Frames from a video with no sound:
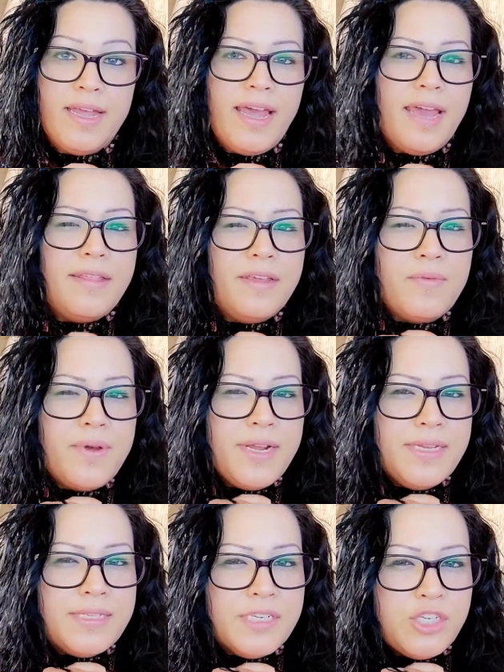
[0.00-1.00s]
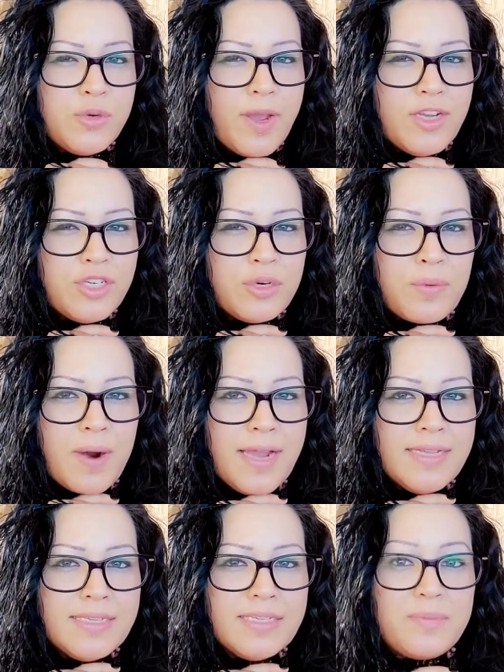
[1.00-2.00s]
And then when a situation
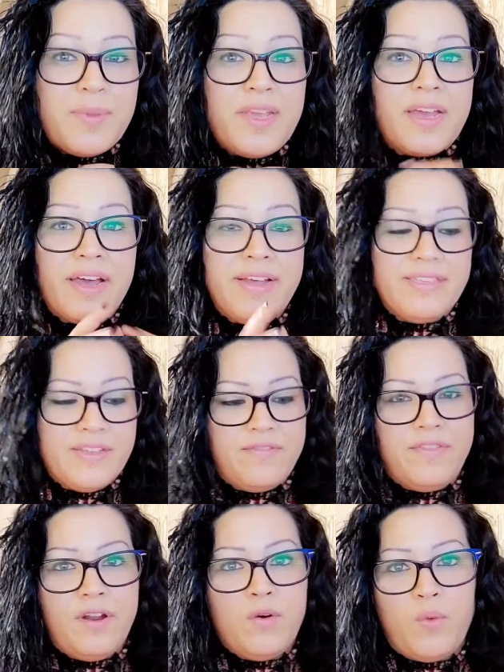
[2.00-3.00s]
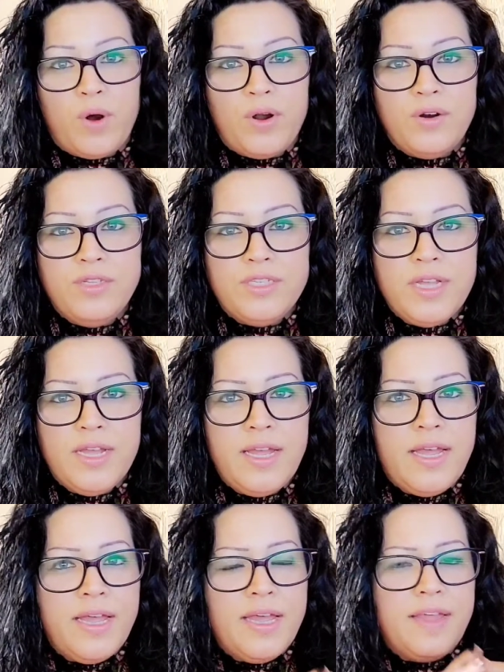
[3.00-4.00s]
arises because of their words,
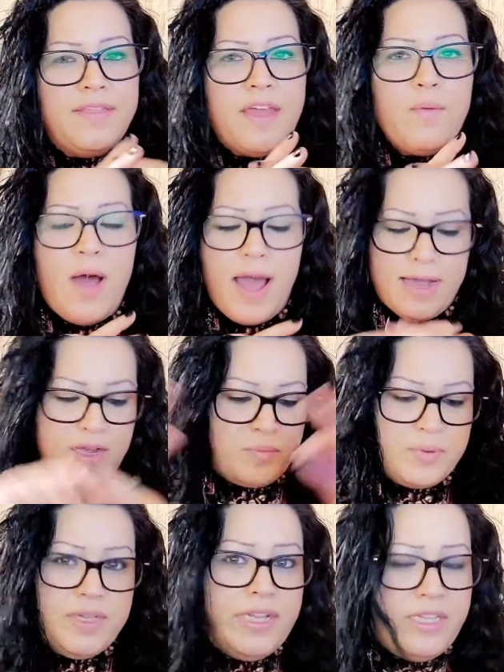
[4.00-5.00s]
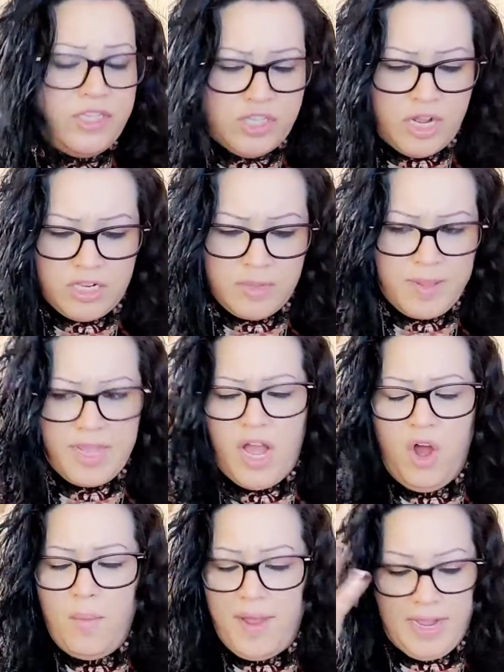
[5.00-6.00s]
they will act completely shocked. They'll be like,
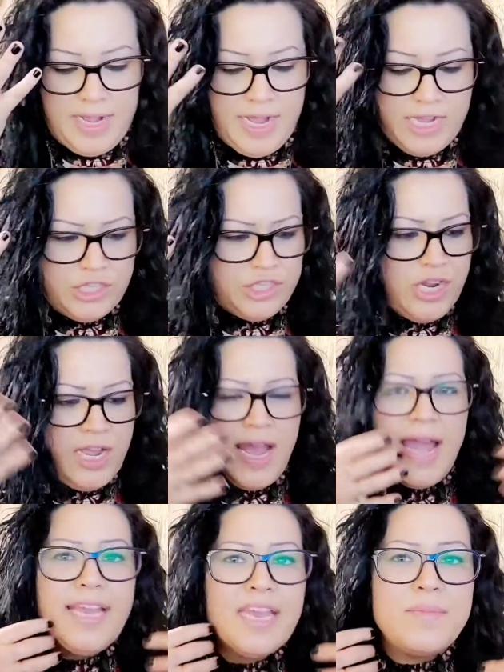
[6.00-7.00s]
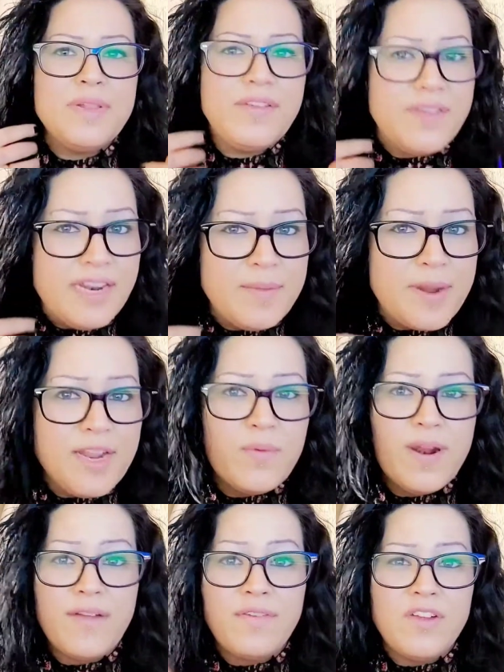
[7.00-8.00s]
oh my gosh, I can't believe anybody
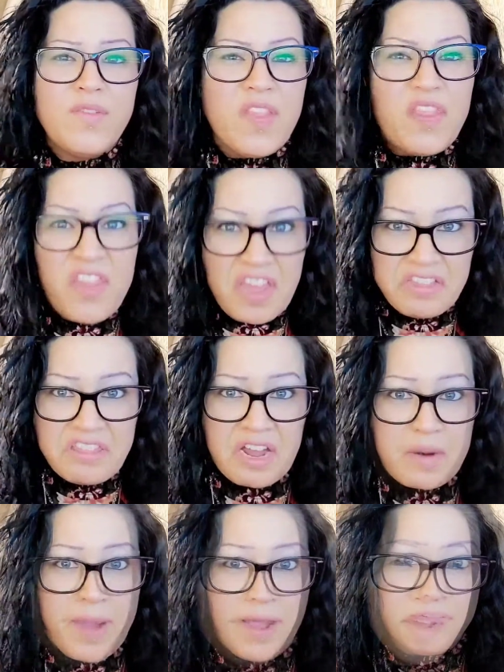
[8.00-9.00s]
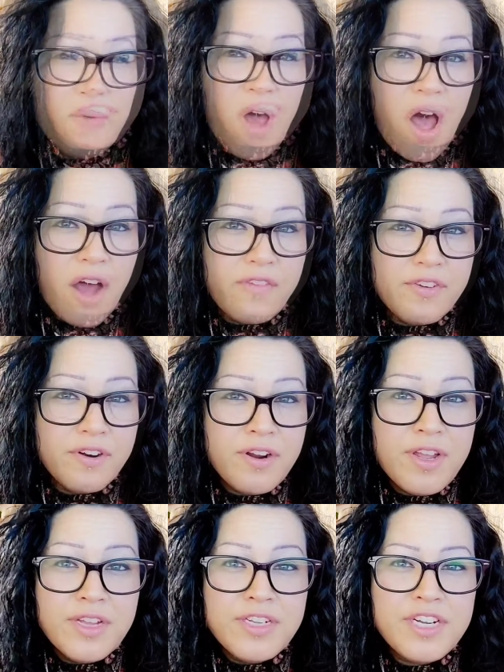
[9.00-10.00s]
would ever even think that about you. They will
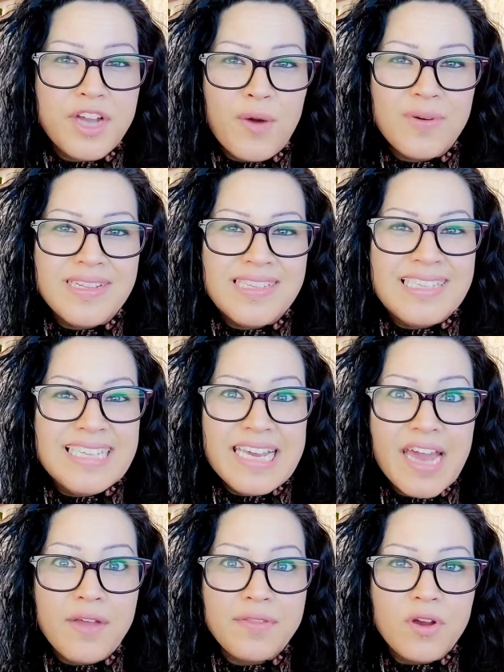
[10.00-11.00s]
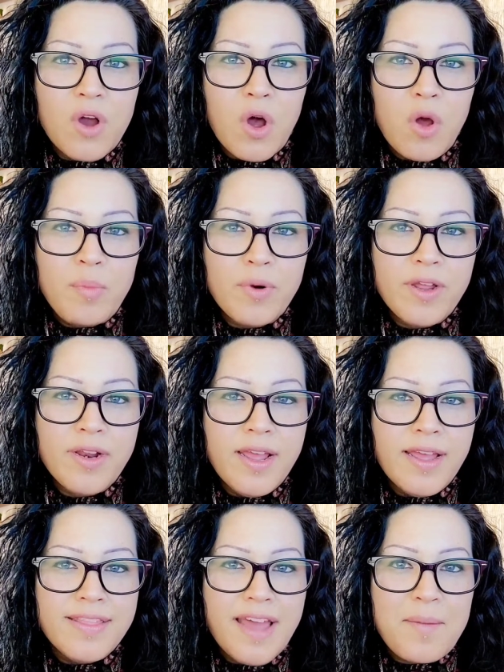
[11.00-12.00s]
offer to go and seek out the culprit
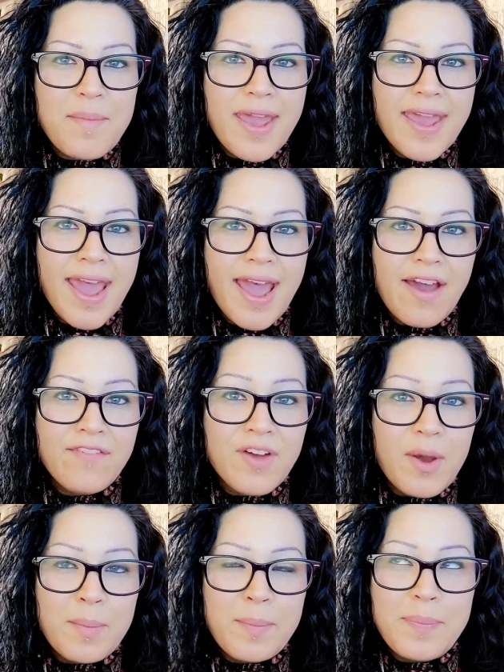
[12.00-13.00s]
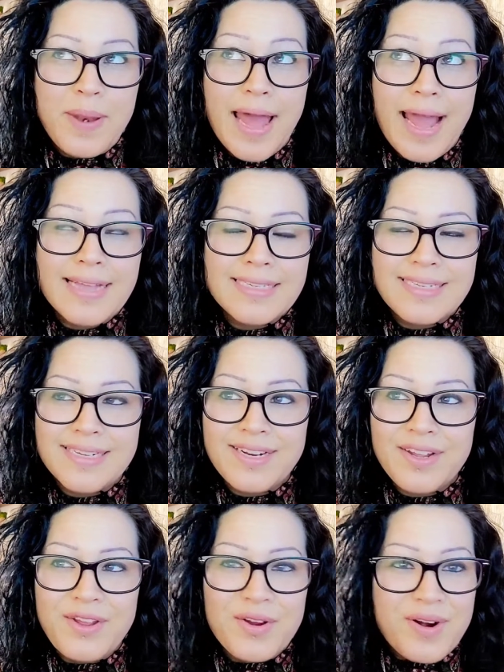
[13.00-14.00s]
that may have blasted
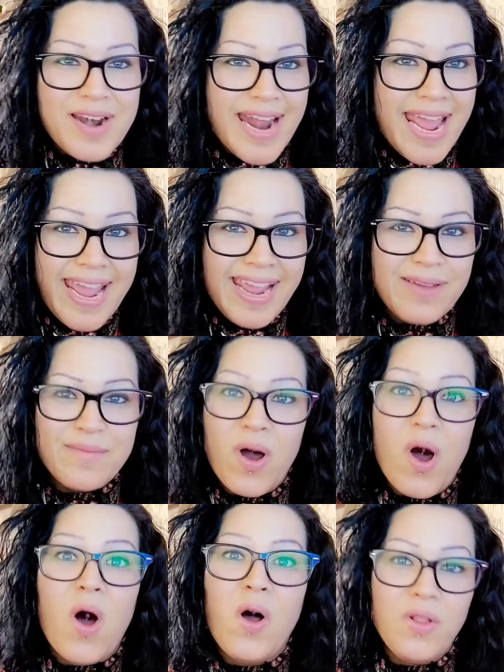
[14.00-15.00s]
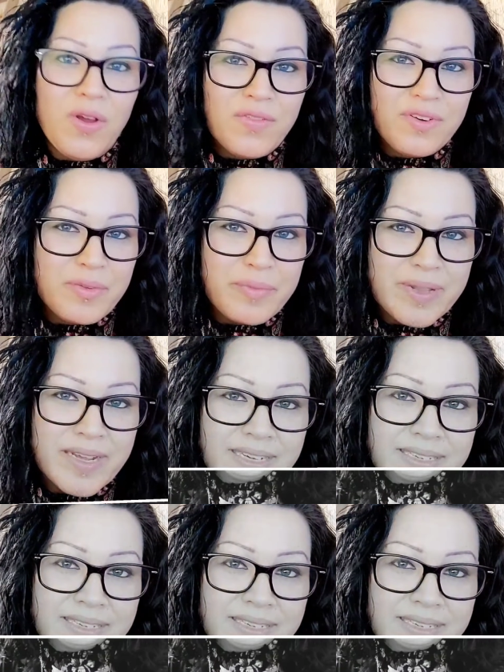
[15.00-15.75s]
your name all over the place.